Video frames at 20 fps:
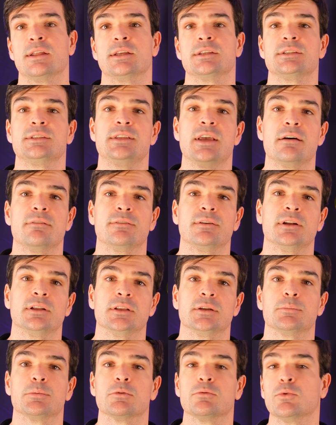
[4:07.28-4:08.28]
has
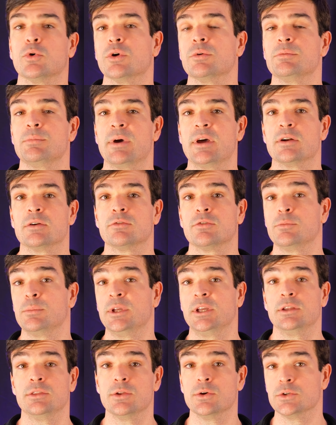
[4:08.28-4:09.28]
definitely performed better for
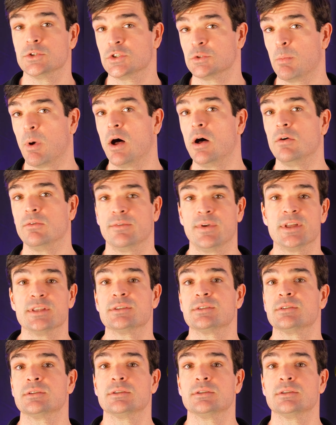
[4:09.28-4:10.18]
me in those small fence